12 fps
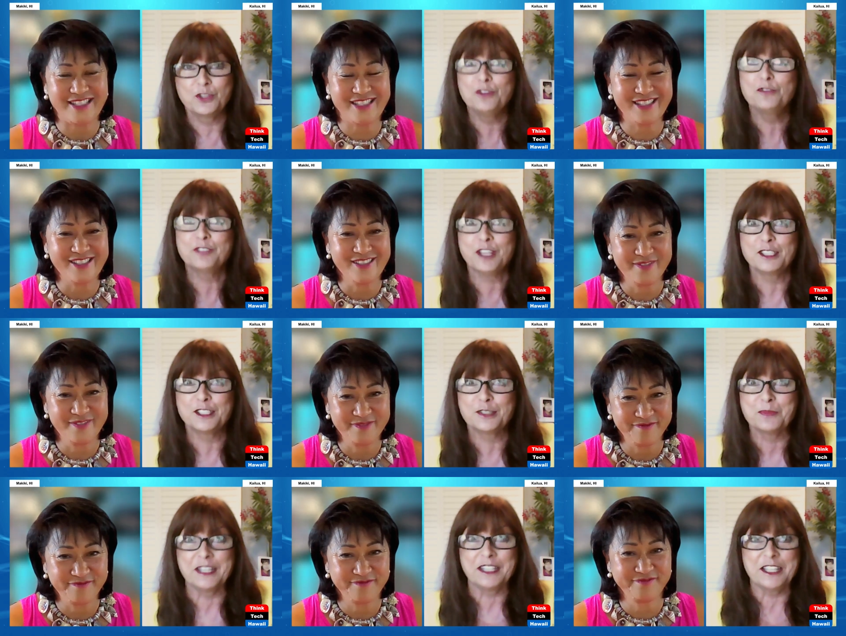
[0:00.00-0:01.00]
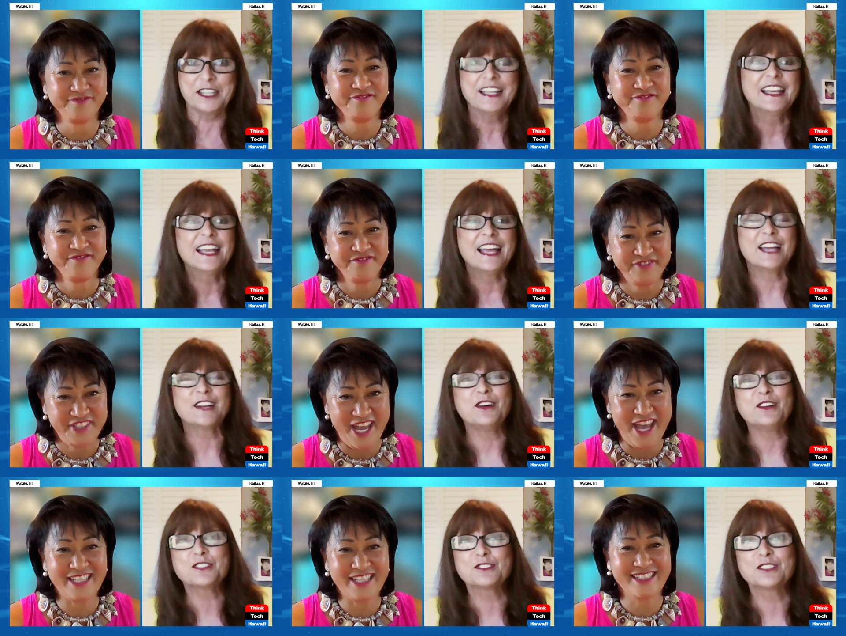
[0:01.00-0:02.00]
Speaker 1: which you've tasted, Wendy, yes.
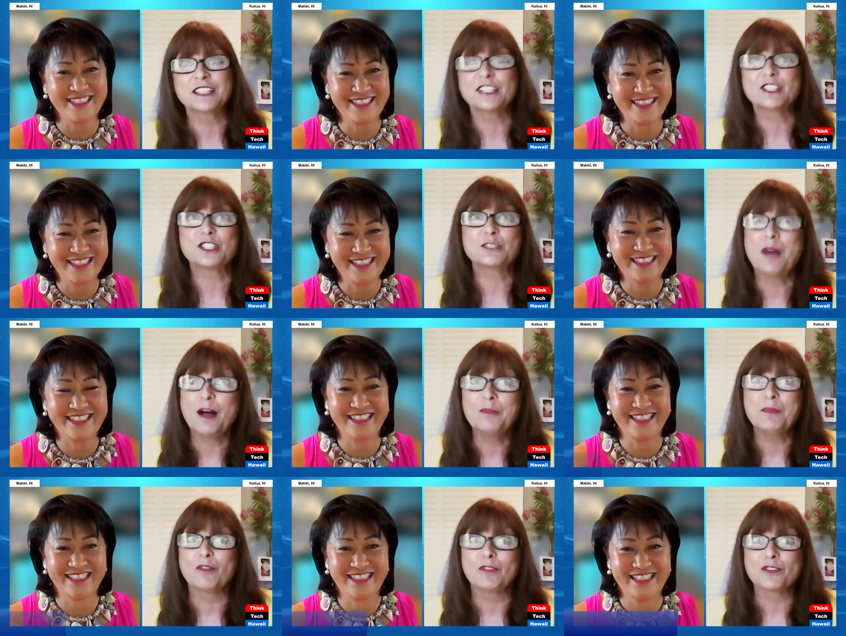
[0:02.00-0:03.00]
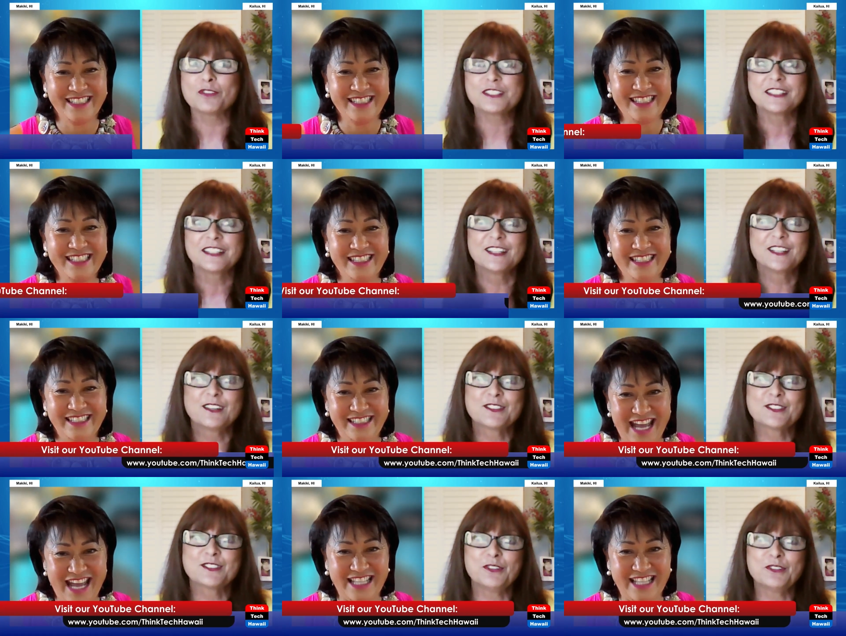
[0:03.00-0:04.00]
and also delicious popovers.
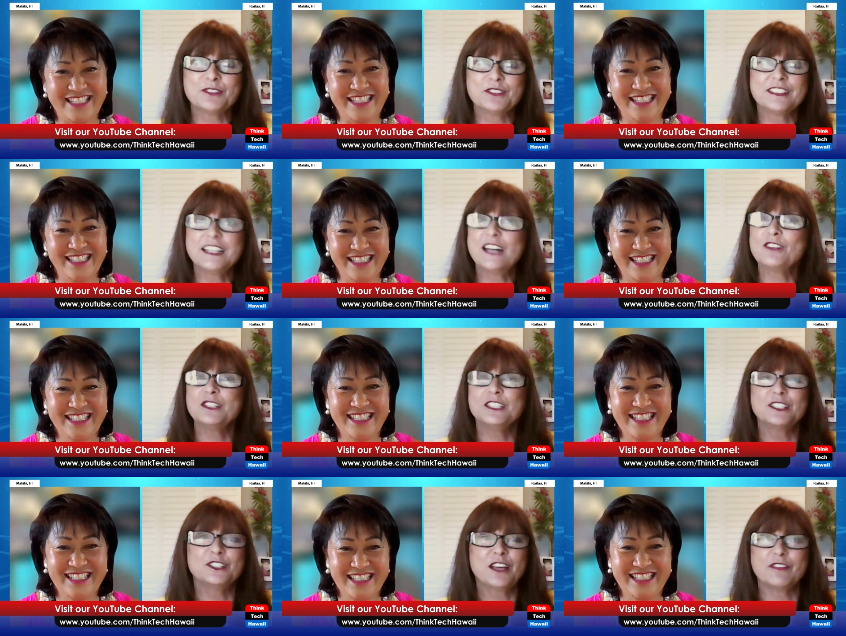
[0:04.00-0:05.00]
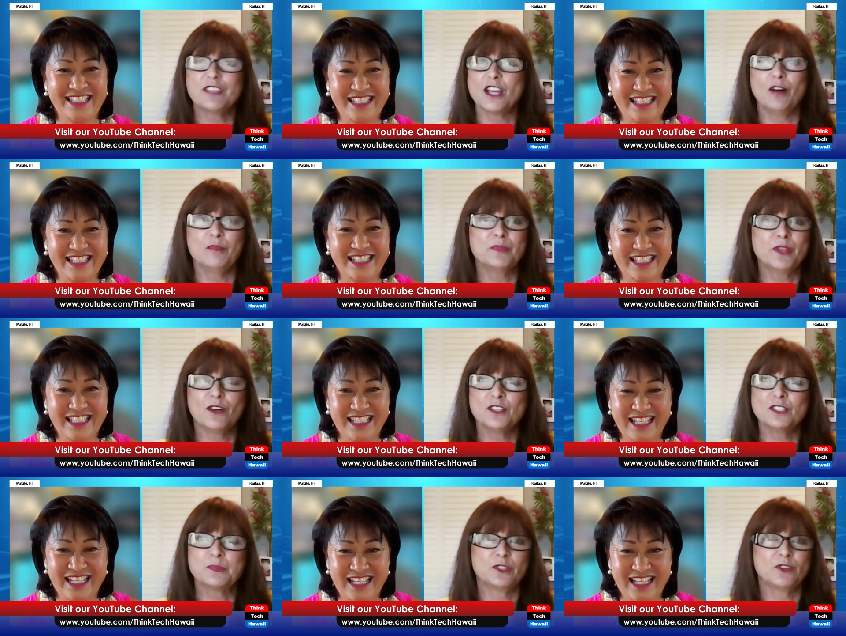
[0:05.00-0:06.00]
Yeah. So not only did you have the
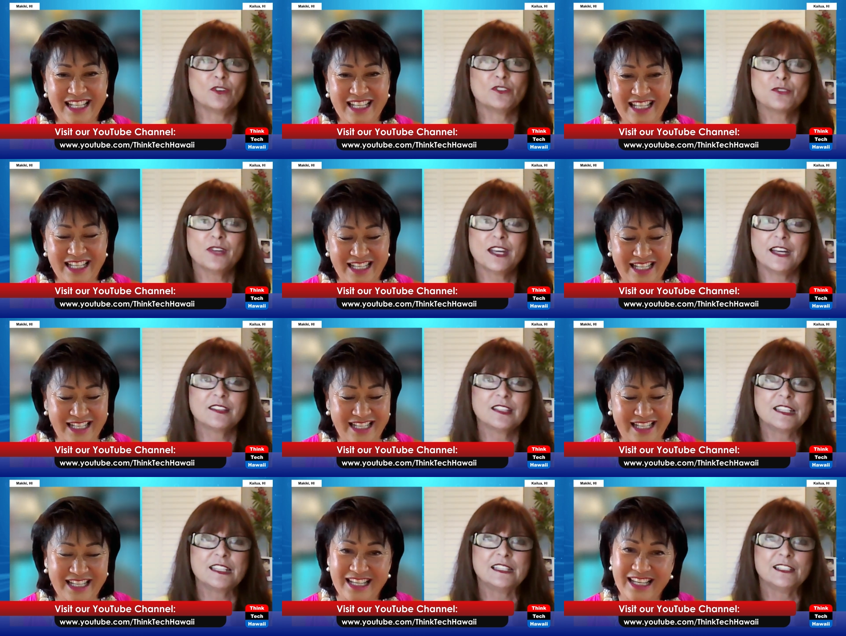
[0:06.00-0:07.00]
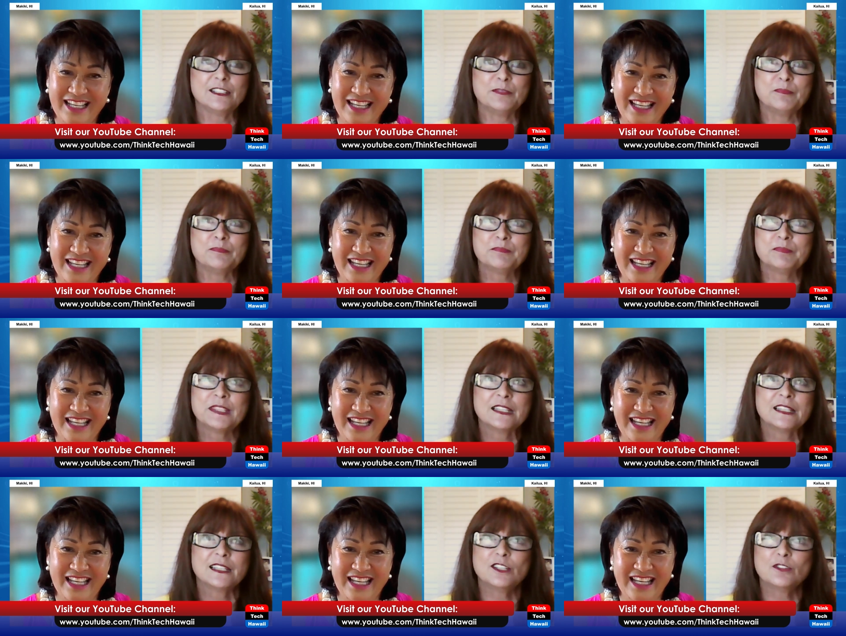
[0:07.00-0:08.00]
ambiance, but you also had the, um,
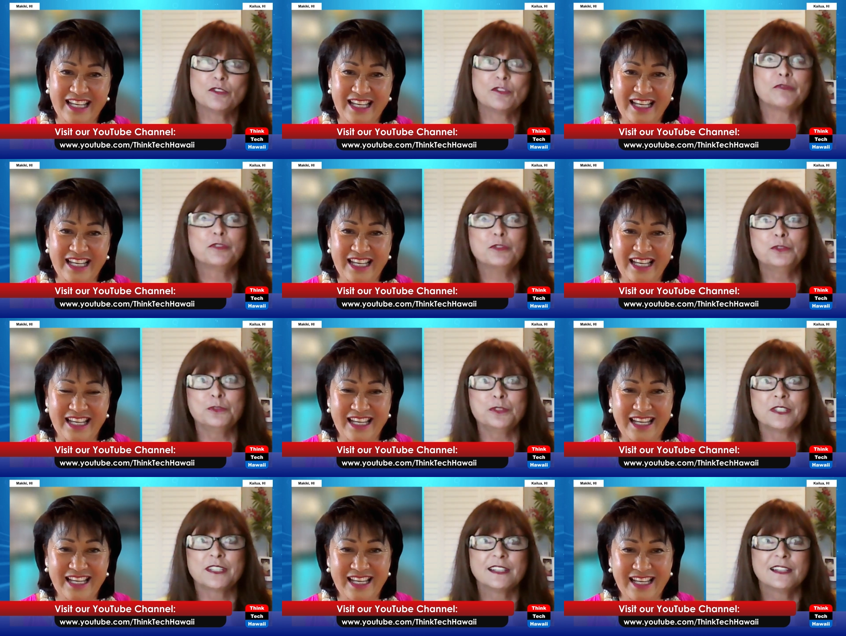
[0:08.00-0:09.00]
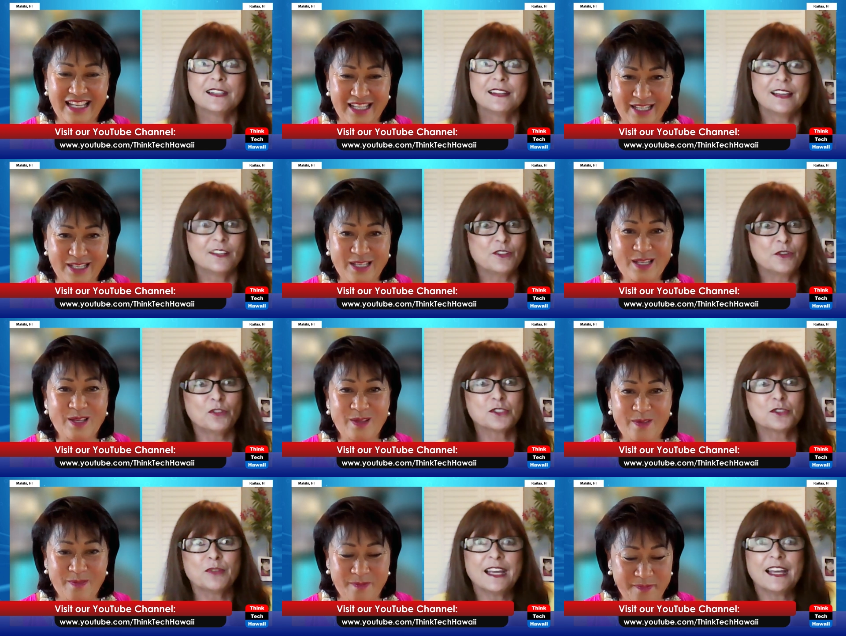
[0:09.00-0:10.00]
you know, the food, and you
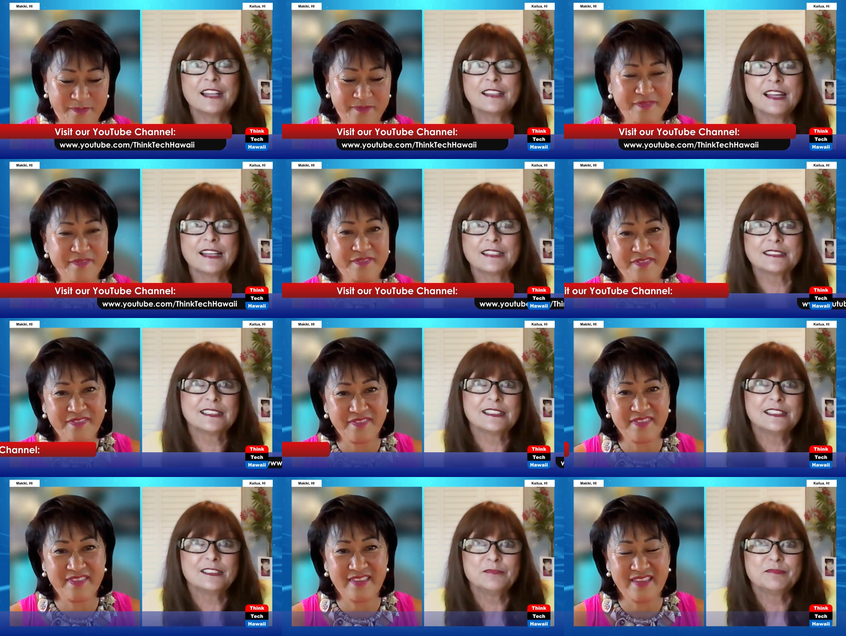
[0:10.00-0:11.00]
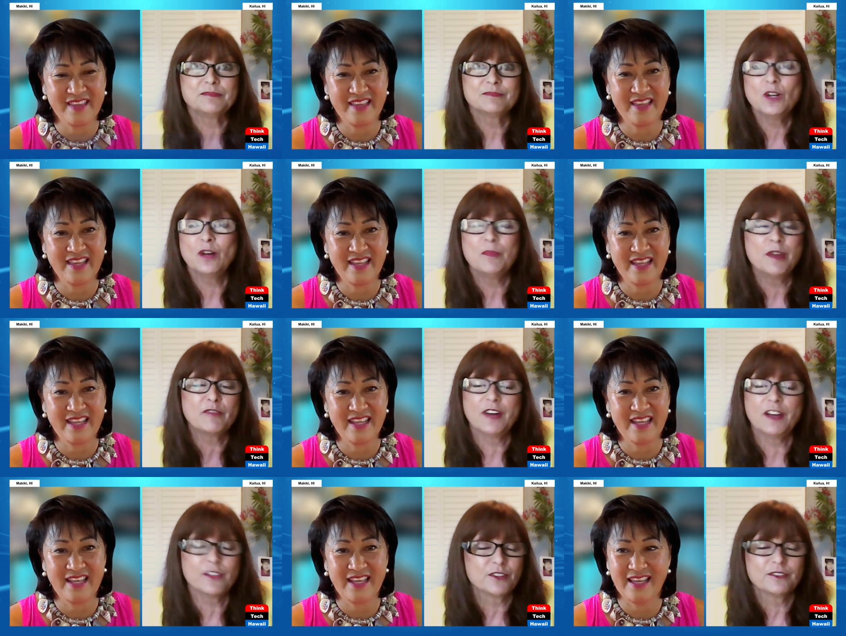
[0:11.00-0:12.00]
also had that. Um, well, my
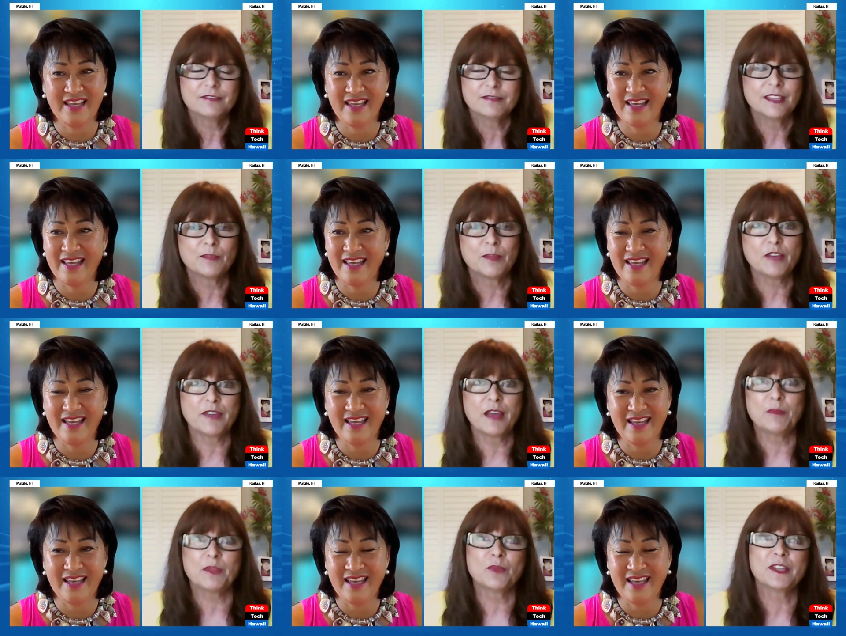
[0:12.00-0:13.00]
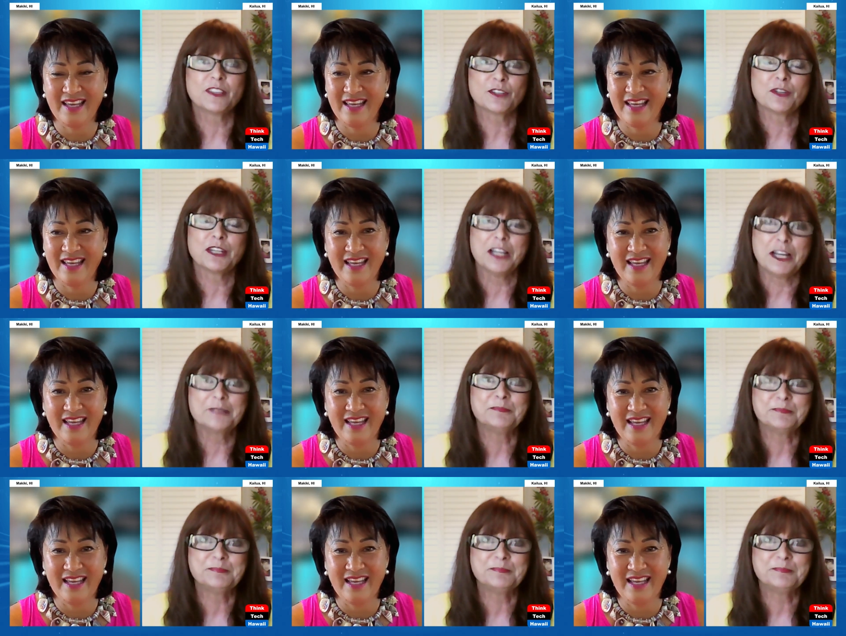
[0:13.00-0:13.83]
father and my family went there a lot.